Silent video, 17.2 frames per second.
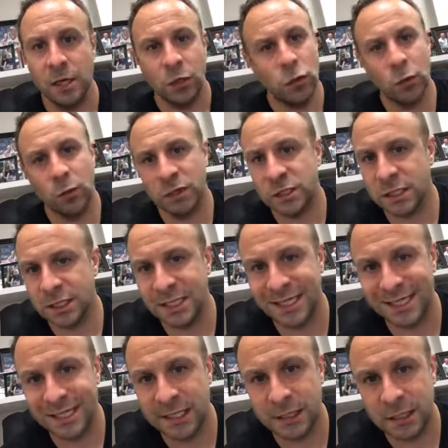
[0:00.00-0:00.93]
numerous
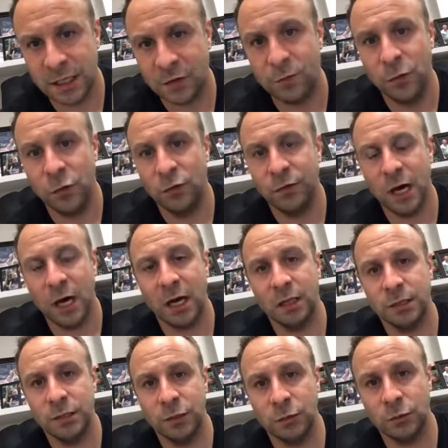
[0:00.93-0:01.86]
assistants have moved
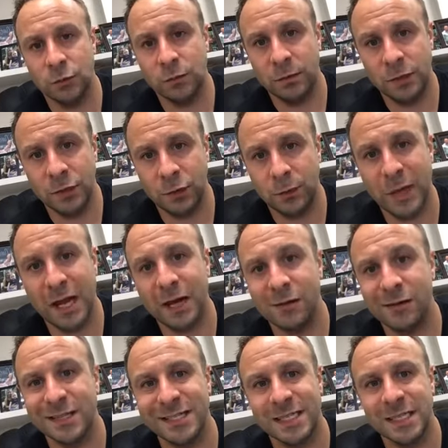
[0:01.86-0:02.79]
on to
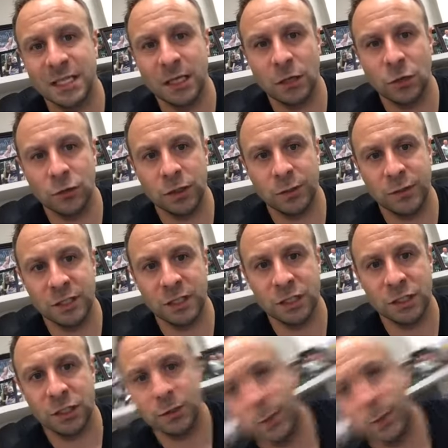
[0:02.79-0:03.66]
better assistant coaching positions.